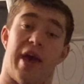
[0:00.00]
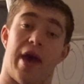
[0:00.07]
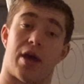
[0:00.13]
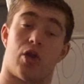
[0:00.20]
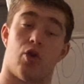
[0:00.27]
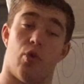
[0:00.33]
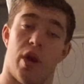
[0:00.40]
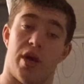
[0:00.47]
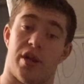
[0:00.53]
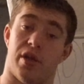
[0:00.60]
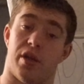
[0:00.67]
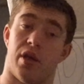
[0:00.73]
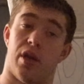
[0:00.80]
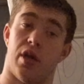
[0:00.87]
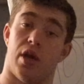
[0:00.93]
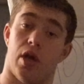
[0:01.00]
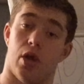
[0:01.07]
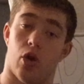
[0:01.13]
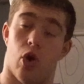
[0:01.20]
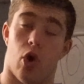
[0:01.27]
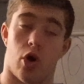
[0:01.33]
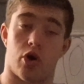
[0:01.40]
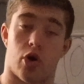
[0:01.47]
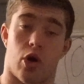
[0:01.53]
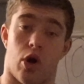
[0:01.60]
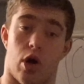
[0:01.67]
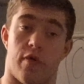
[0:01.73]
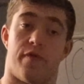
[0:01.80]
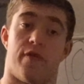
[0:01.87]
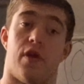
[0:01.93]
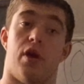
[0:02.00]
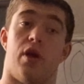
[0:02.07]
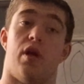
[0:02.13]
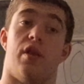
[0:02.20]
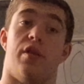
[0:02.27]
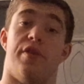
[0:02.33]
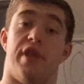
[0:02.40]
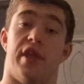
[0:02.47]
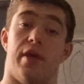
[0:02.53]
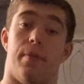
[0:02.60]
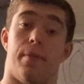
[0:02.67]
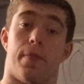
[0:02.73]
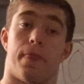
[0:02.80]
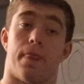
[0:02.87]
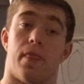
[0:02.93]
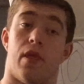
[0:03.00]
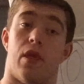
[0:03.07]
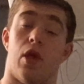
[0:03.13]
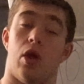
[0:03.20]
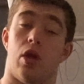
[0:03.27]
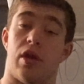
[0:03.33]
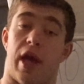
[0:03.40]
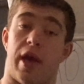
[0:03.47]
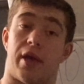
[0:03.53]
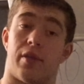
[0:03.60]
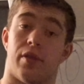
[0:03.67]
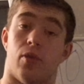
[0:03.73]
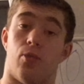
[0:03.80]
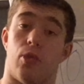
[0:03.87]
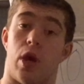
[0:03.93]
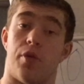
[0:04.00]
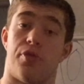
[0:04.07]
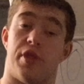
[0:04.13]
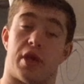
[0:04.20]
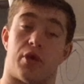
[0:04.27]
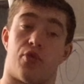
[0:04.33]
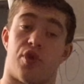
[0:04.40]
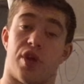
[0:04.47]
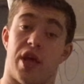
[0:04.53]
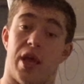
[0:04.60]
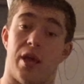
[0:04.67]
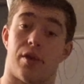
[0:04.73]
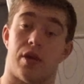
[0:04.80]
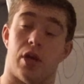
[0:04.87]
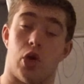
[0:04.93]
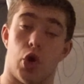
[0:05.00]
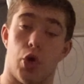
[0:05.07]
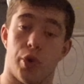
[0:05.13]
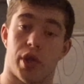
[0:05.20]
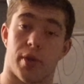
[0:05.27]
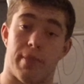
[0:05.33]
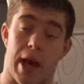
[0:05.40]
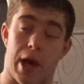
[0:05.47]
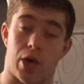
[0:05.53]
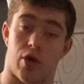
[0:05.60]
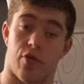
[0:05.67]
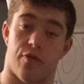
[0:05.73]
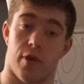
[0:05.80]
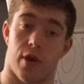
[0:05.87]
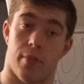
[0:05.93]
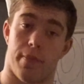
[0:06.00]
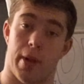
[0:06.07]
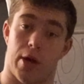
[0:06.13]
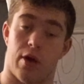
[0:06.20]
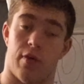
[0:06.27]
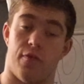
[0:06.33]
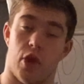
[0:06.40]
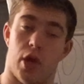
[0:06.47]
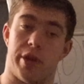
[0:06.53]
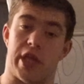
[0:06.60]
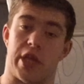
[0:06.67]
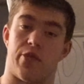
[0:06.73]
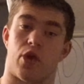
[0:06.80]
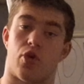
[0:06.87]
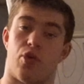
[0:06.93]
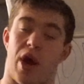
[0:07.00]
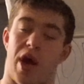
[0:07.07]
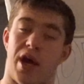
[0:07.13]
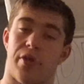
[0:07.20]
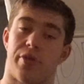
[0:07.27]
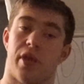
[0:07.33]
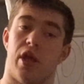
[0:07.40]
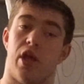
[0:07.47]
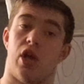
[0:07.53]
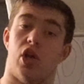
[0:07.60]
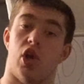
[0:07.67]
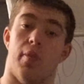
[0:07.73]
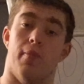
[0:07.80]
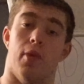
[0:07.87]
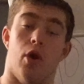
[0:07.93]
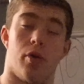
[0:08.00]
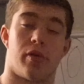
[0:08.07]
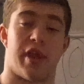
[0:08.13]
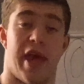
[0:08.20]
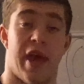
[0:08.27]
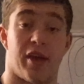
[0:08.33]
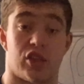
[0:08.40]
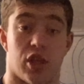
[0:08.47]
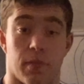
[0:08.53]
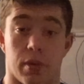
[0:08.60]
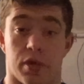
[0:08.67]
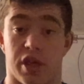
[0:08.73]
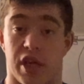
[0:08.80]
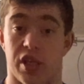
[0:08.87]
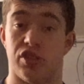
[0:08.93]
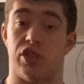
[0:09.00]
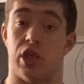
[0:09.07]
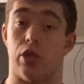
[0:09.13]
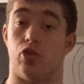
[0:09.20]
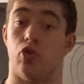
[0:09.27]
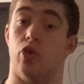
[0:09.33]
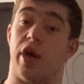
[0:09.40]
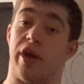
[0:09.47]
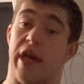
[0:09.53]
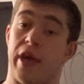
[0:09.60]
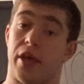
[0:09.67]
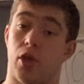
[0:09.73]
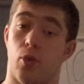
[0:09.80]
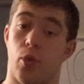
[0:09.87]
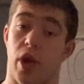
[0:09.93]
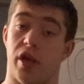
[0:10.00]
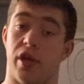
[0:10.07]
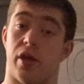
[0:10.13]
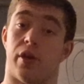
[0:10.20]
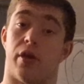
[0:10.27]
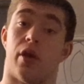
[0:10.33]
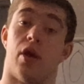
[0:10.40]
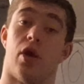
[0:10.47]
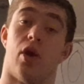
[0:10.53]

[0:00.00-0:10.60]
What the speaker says: actuated in order of the ones that create the lowest amount of power first, that requires the most action potential to get activated,